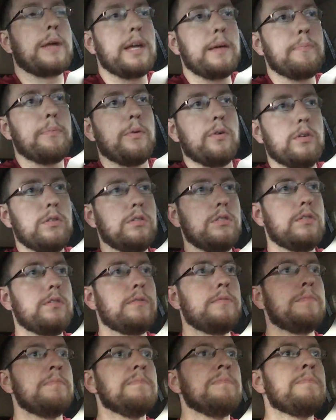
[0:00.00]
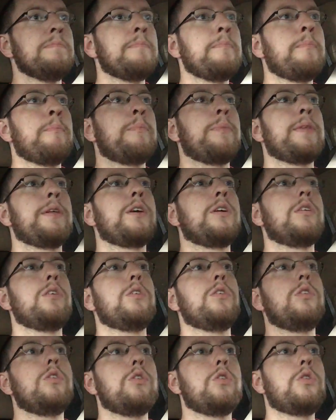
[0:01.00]
people
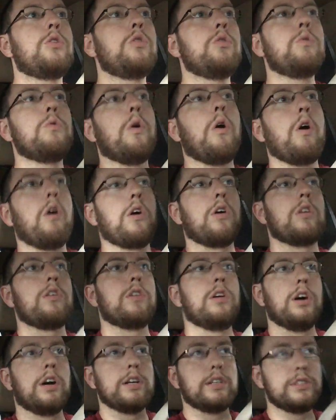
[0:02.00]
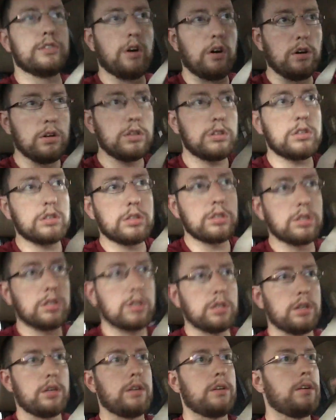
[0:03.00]
who are
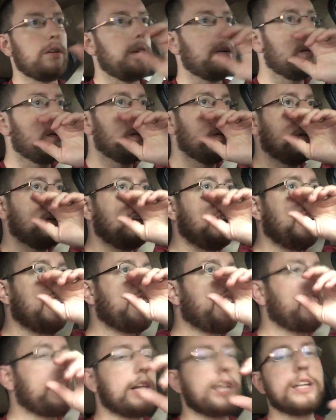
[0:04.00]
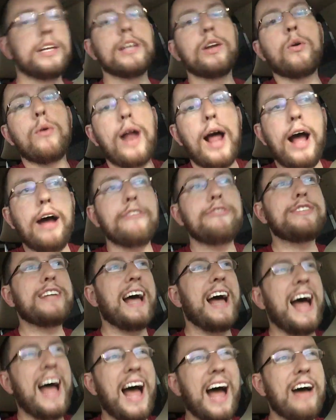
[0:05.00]
adults. Again, you don't have to
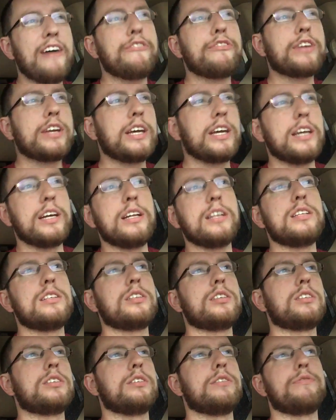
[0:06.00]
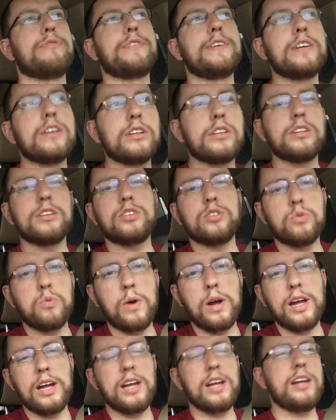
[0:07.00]
have kids to feel this
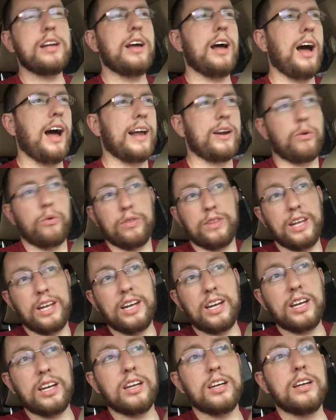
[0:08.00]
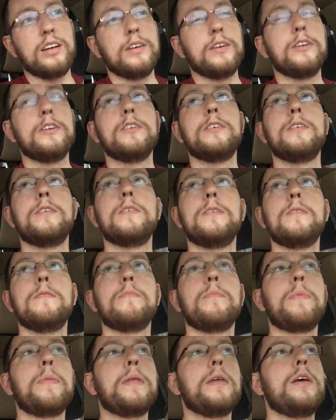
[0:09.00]
way, I don't think.
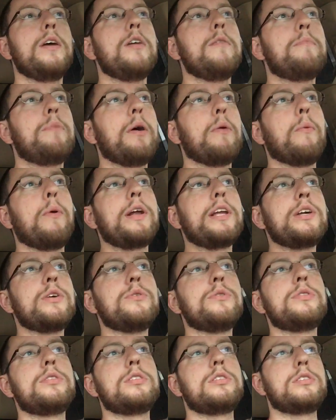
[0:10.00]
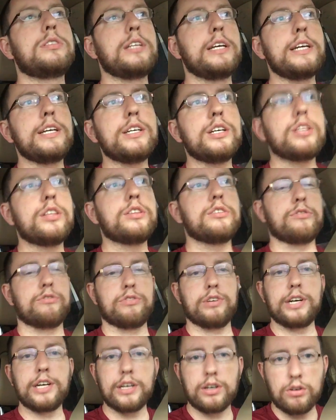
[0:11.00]
But when you see a
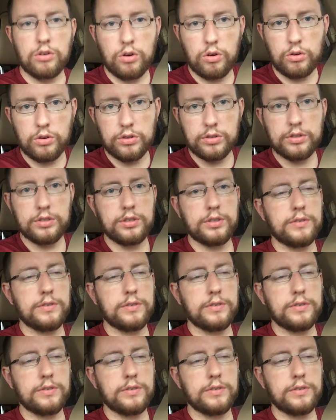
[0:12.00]
three year old,